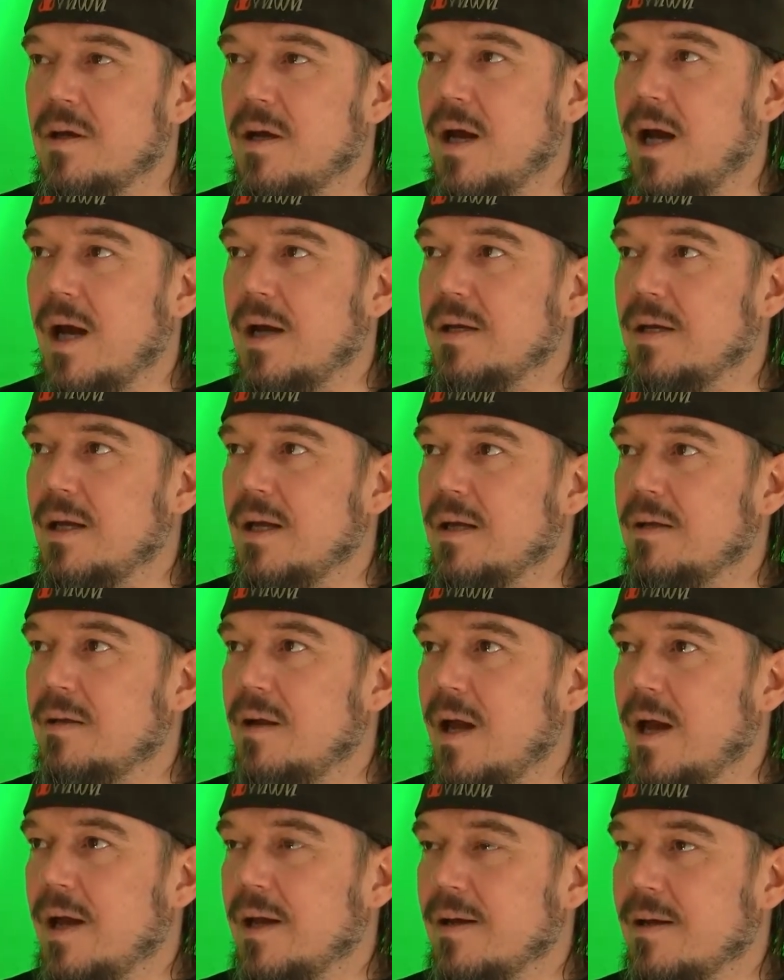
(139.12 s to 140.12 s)
I need
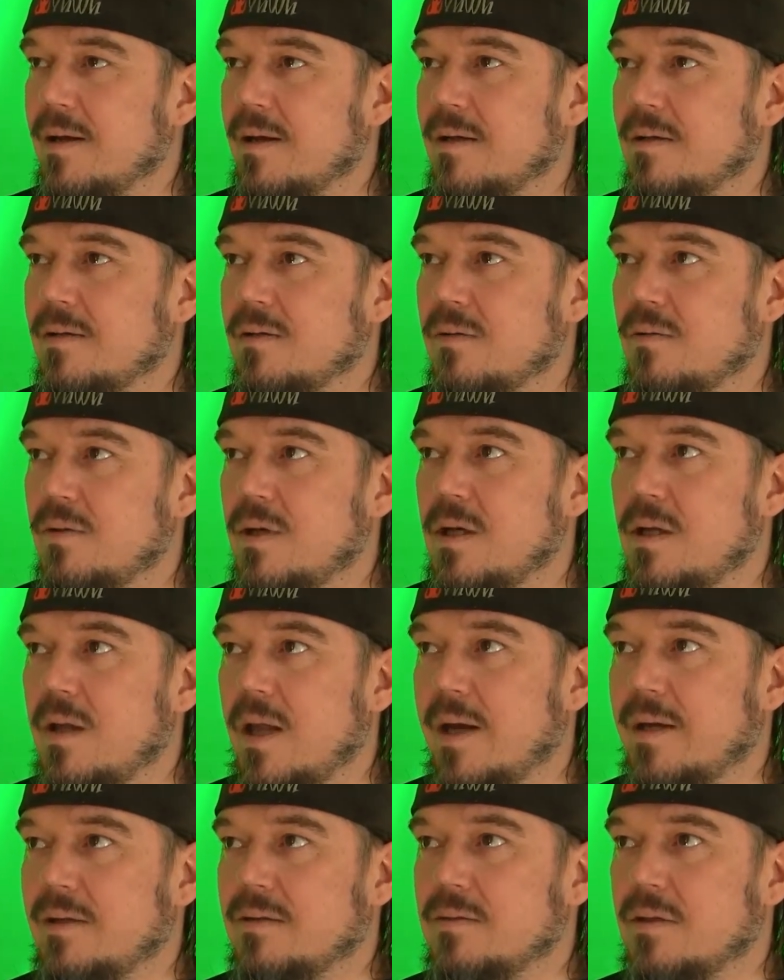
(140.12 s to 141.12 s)
like 3
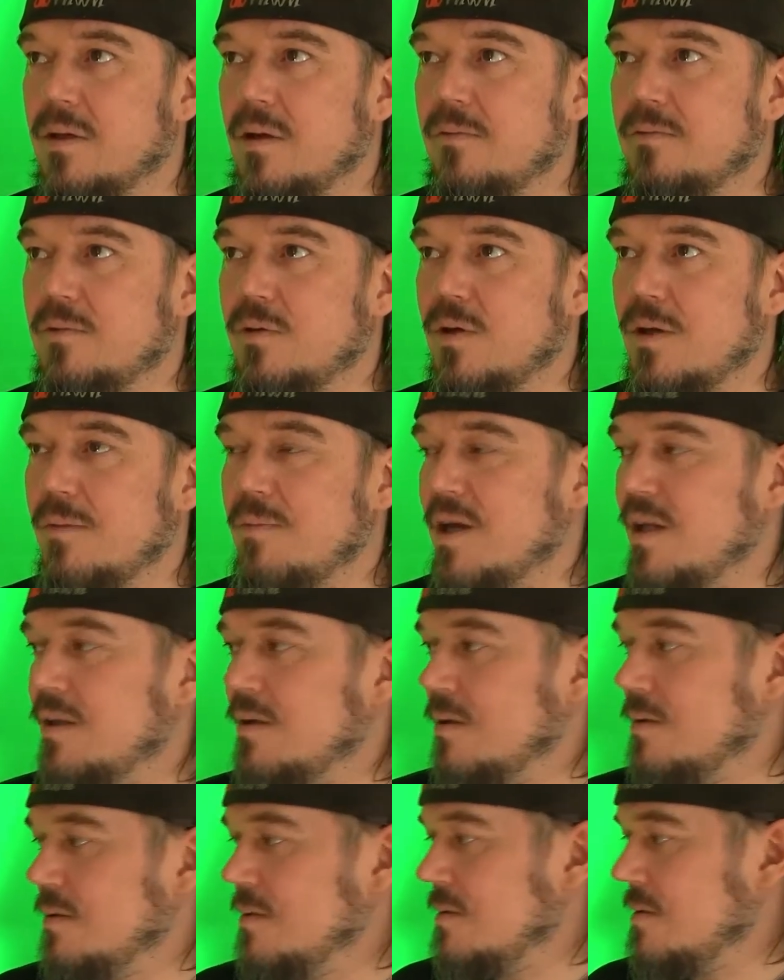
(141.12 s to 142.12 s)
lengths of 3
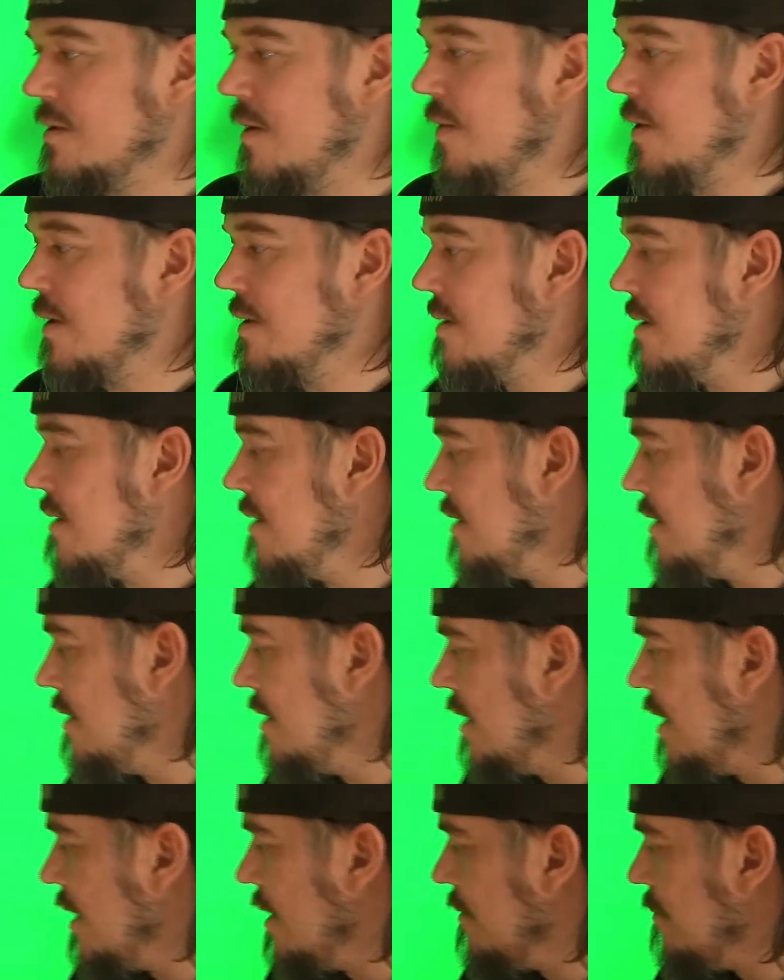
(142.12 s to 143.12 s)
meters or something,
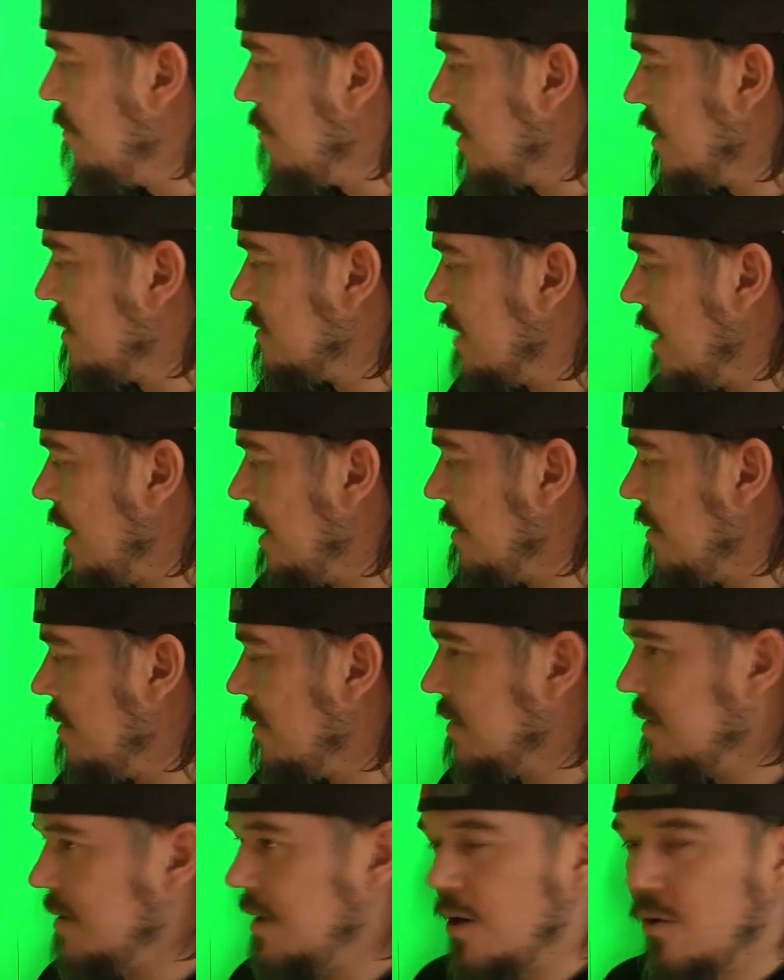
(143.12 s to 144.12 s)
because
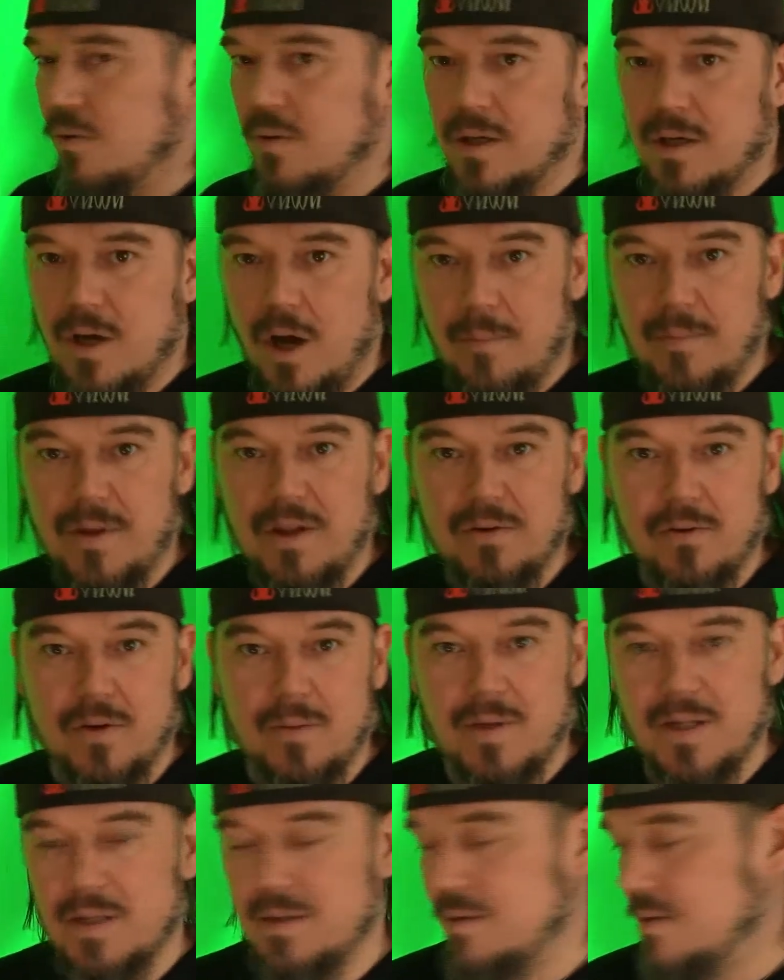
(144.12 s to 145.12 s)
they only come in 3
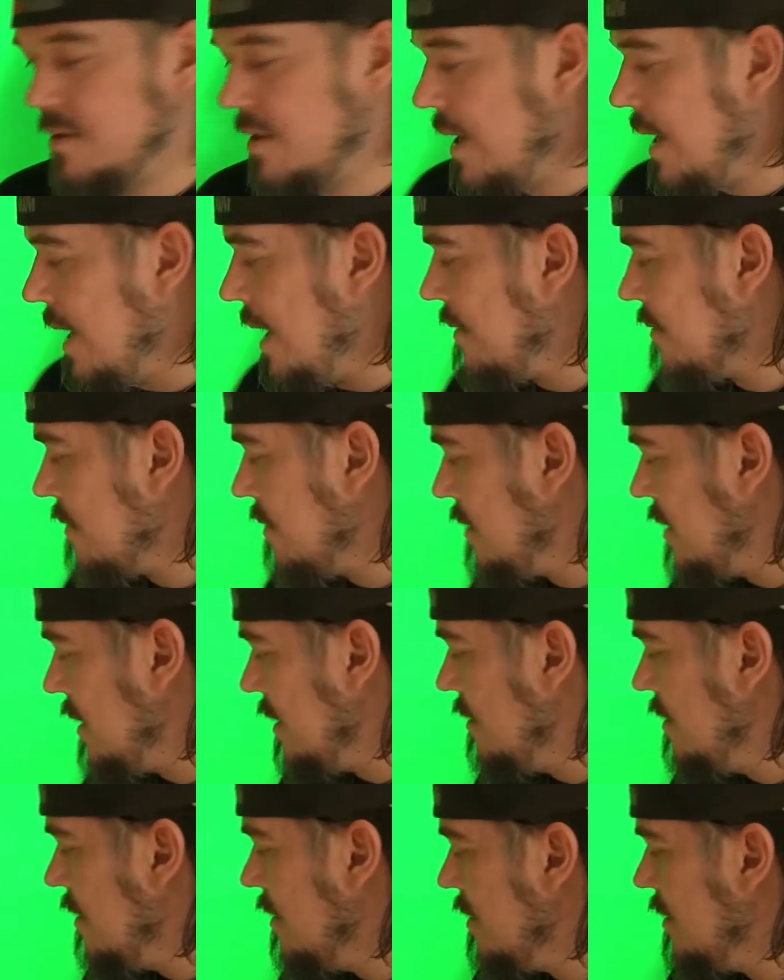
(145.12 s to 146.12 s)
meters. I
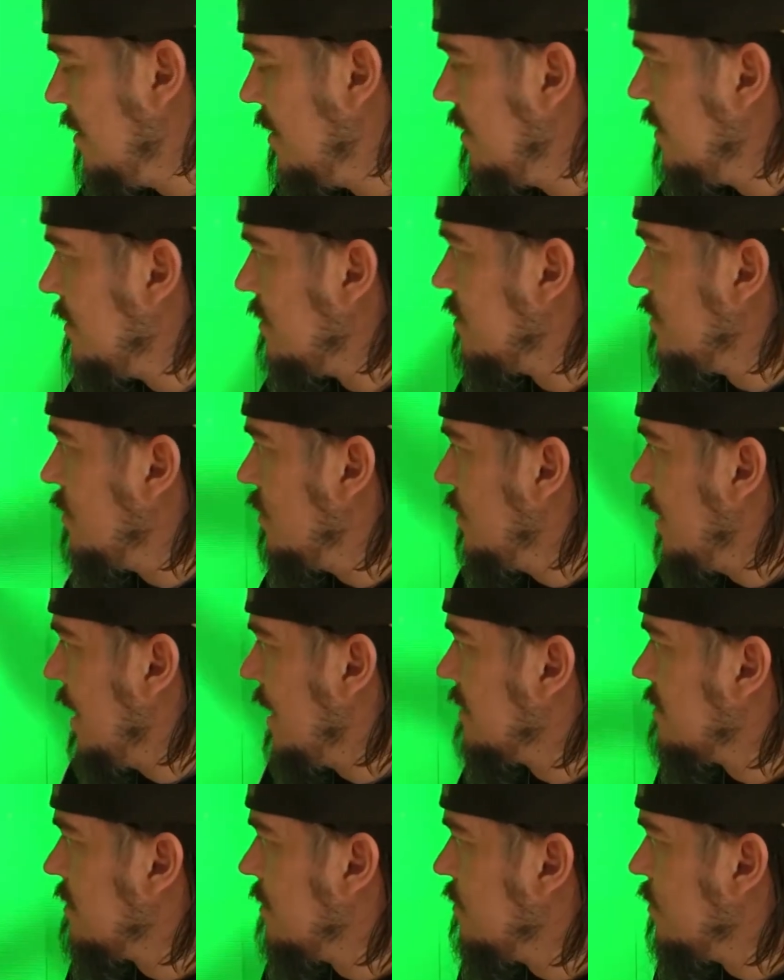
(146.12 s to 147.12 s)
need 2
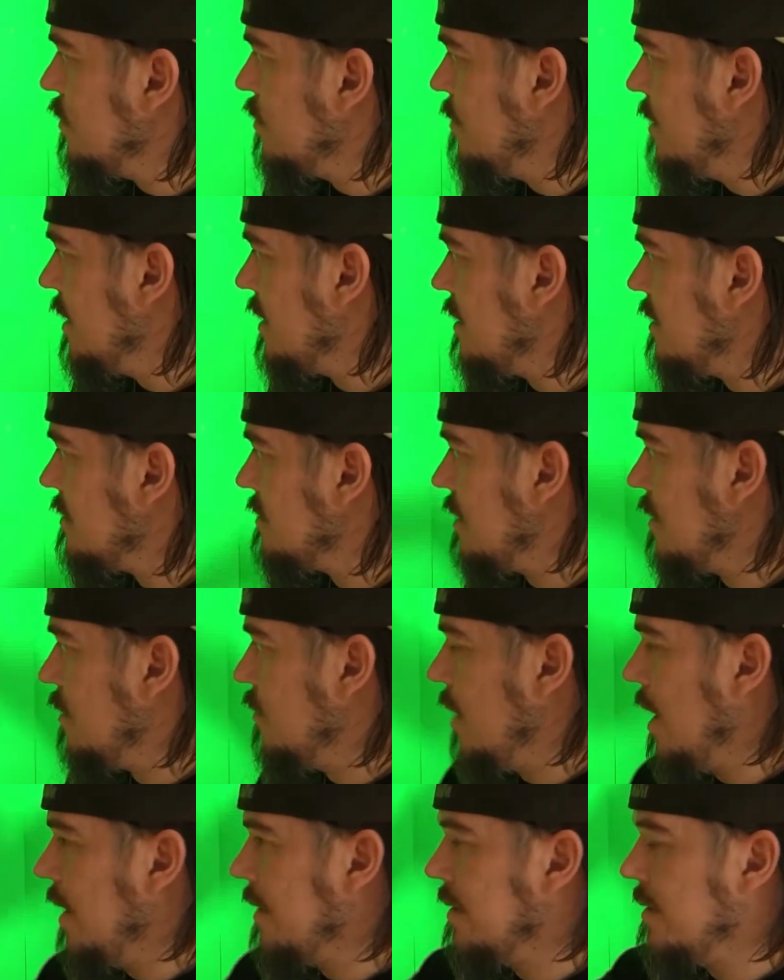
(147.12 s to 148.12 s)
lengths of 2 meters and
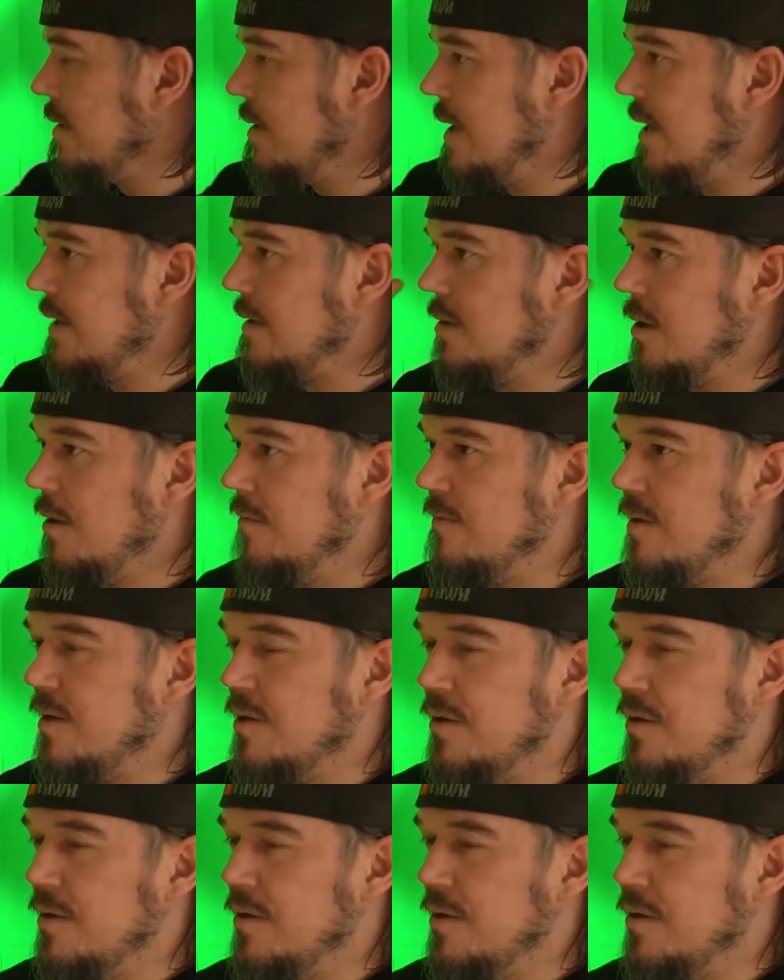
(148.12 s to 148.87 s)
1 length of